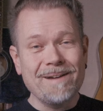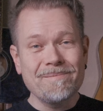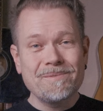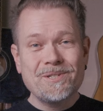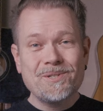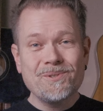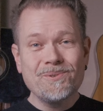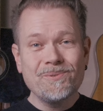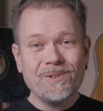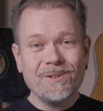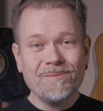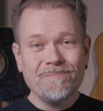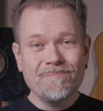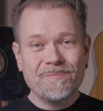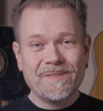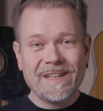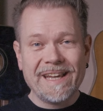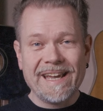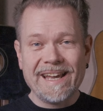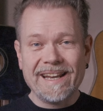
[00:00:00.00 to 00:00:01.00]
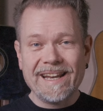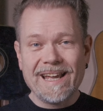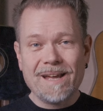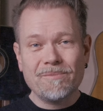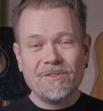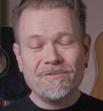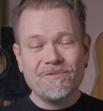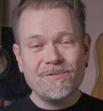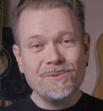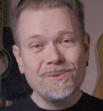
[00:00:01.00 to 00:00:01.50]
I'm Sune, and
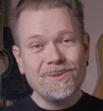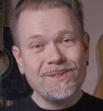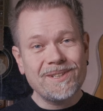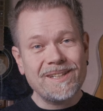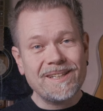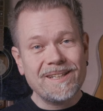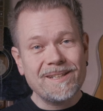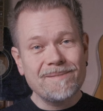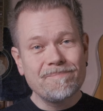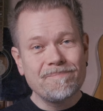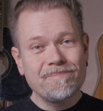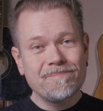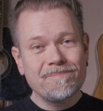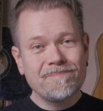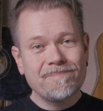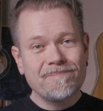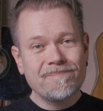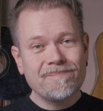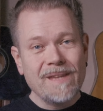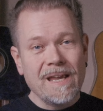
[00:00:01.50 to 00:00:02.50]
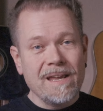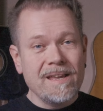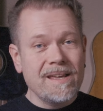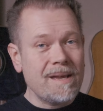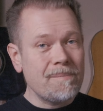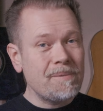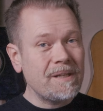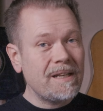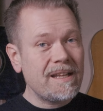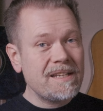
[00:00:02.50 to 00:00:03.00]
I'm a food geek.
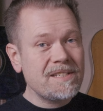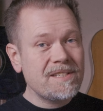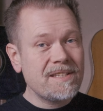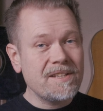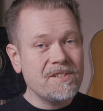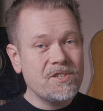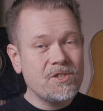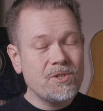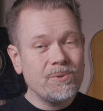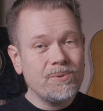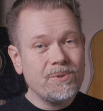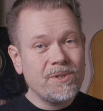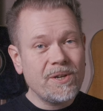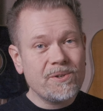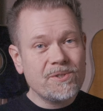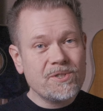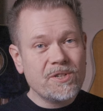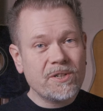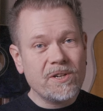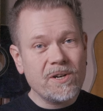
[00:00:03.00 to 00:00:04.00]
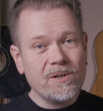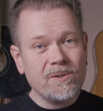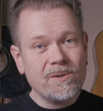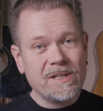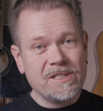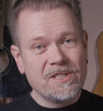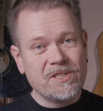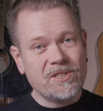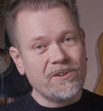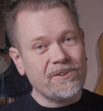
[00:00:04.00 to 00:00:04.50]
A bit less than 2 years ago,
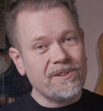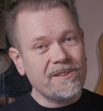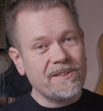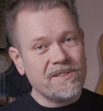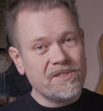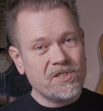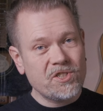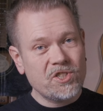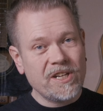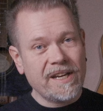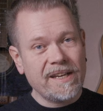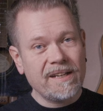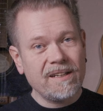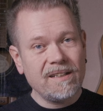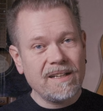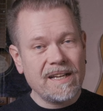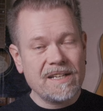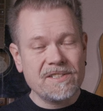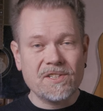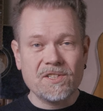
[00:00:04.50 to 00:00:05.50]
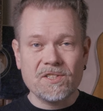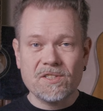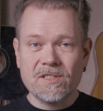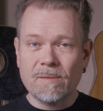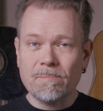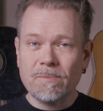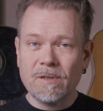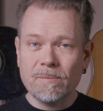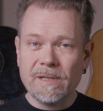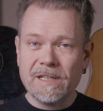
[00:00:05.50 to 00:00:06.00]
I started this channel as a
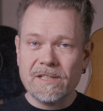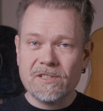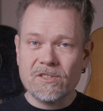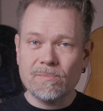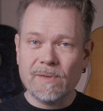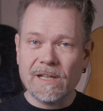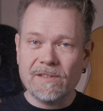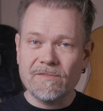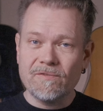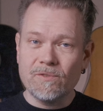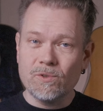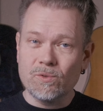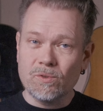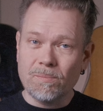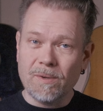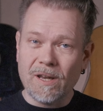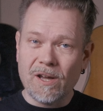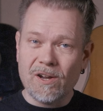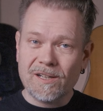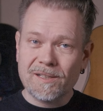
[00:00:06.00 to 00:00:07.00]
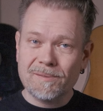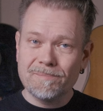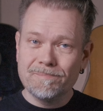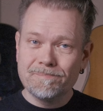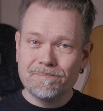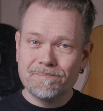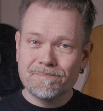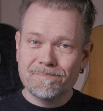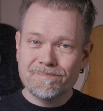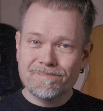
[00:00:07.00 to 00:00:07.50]
supplement to my food blog.
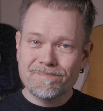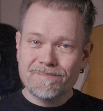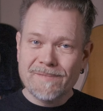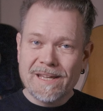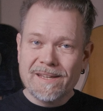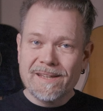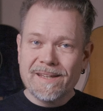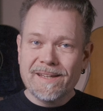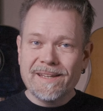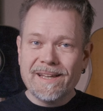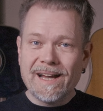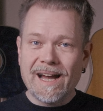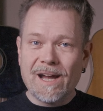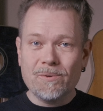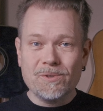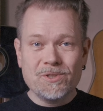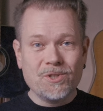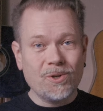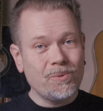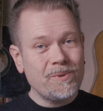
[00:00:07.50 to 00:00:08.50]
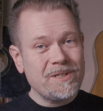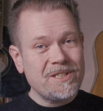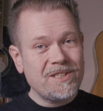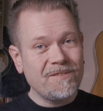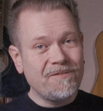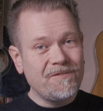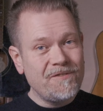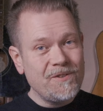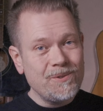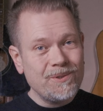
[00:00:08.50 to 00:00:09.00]
I was always
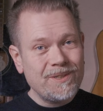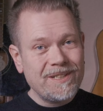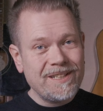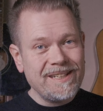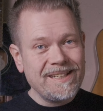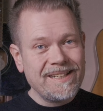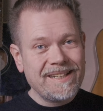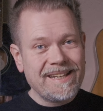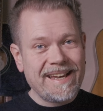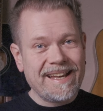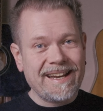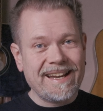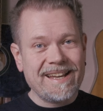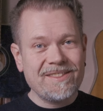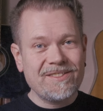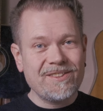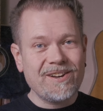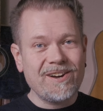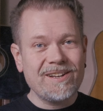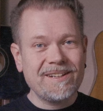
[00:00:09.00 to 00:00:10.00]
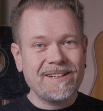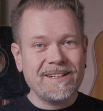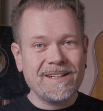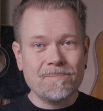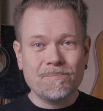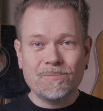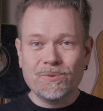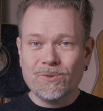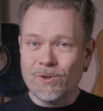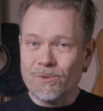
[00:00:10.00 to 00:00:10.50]
the food geek, and I thought it
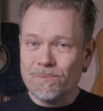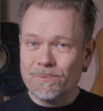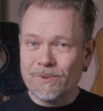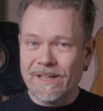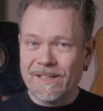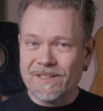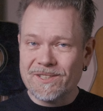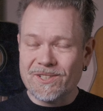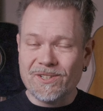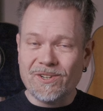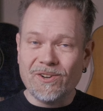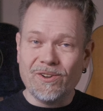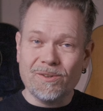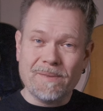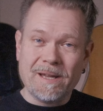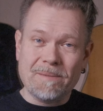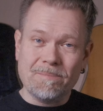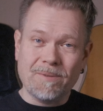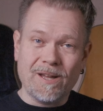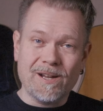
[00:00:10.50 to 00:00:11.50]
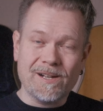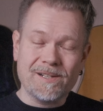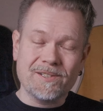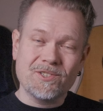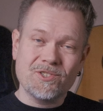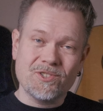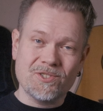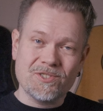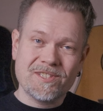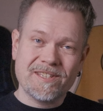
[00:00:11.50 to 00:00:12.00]
appropriate to call my blog
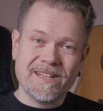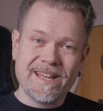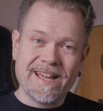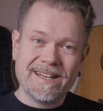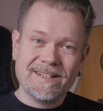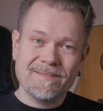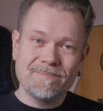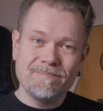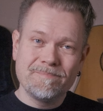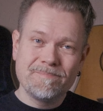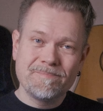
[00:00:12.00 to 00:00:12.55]
just that.